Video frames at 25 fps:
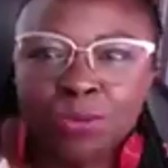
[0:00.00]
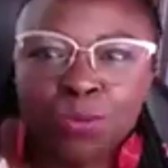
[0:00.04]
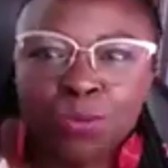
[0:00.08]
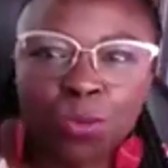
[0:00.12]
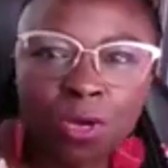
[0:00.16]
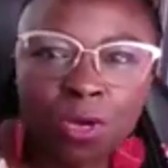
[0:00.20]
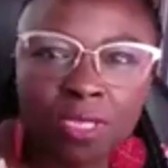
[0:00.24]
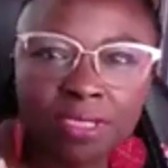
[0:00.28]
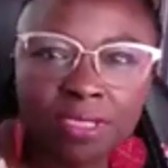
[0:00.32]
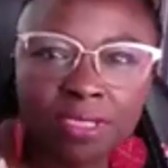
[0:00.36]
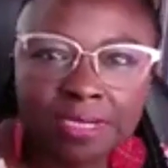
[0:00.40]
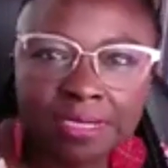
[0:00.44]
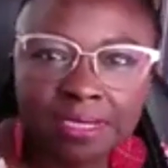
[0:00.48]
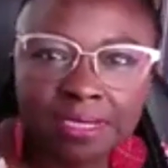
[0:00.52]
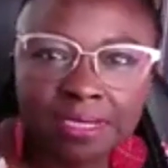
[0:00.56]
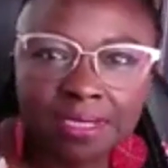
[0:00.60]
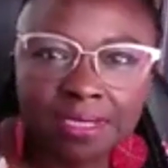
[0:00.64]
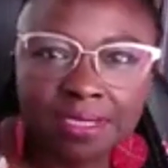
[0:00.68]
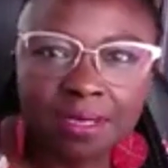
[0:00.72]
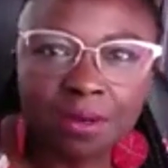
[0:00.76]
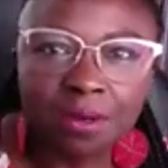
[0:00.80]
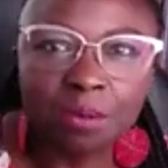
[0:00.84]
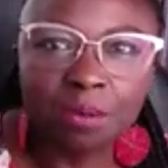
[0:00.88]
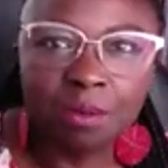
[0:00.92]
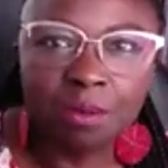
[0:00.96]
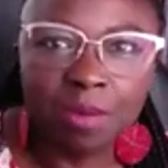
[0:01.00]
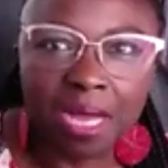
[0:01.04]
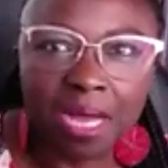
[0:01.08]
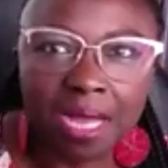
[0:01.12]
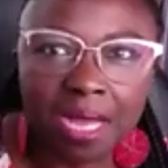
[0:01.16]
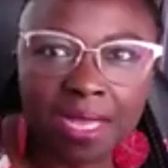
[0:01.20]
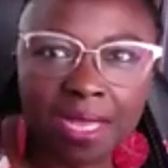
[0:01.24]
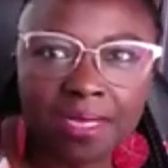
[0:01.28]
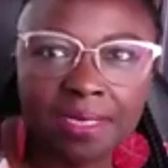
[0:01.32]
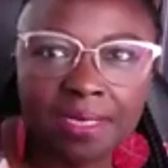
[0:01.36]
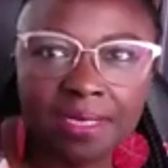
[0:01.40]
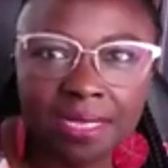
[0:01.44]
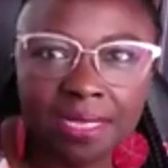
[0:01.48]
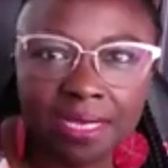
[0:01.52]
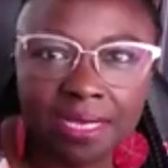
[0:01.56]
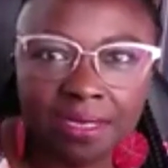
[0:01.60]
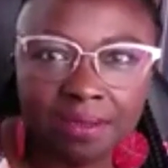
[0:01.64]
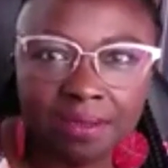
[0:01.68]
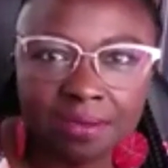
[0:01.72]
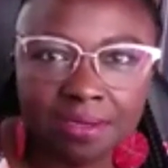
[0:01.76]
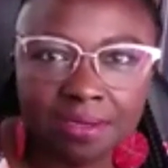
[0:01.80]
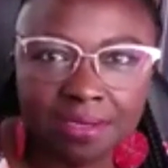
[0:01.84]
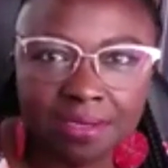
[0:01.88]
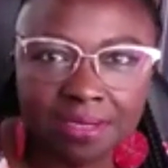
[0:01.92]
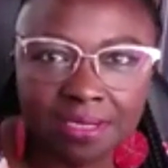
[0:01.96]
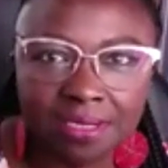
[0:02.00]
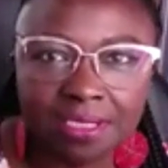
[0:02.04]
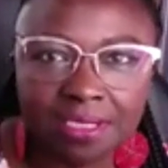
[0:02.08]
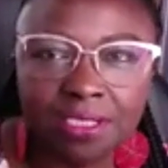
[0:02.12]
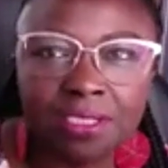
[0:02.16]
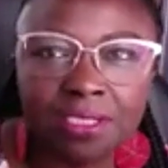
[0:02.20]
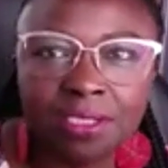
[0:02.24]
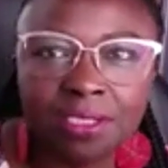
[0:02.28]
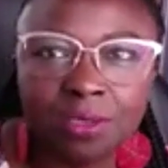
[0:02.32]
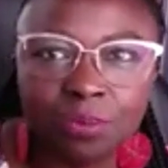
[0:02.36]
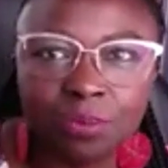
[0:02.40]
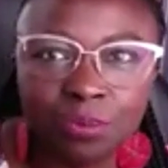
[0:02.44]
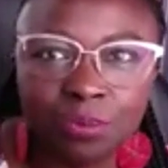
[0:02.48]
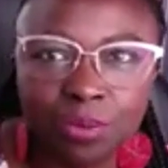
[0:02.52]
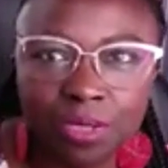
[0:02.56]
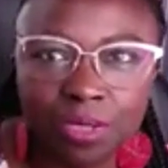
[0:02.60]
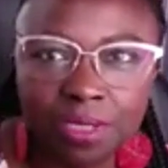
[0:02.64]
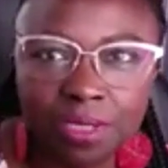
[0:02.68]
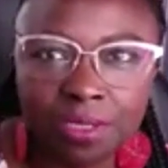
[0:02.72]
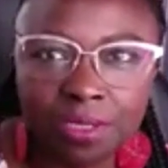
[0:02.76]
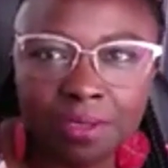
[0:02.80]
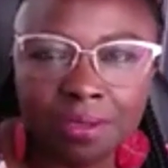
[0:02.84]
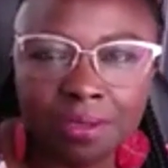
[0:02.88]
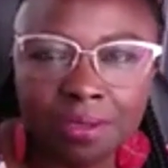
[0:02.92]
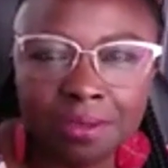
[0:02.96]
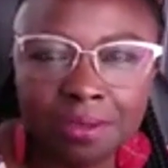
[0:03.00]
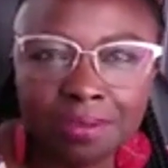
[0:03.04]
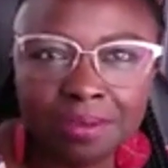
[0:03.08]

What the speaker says: wanted my legacy to be,